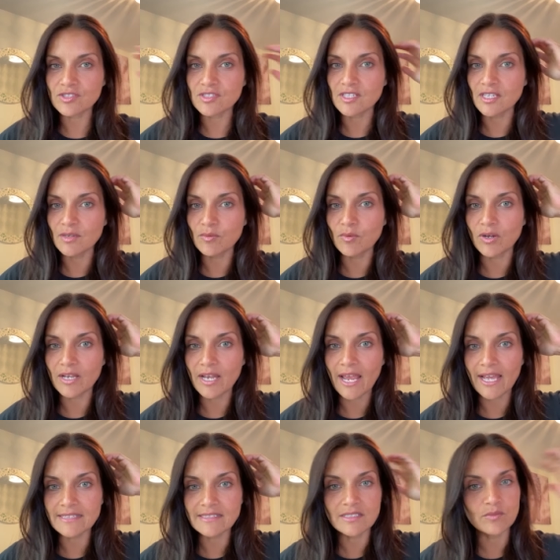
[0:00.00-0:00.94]
to see
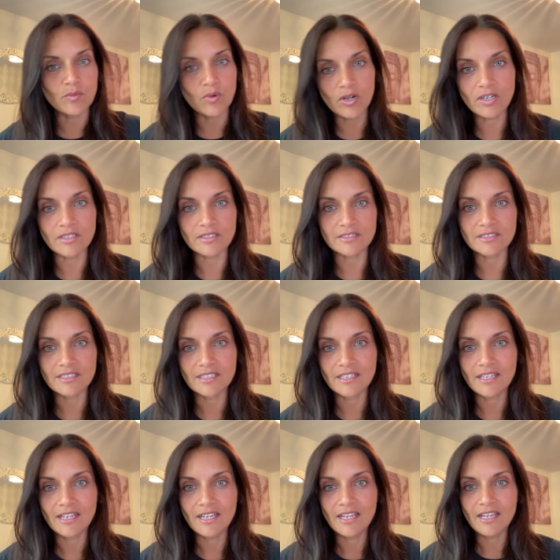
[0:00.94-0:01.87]
what hasn't worked,
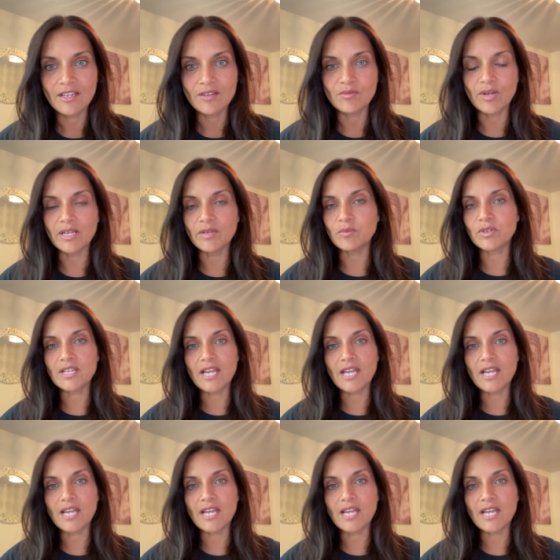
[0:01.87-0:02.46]
right?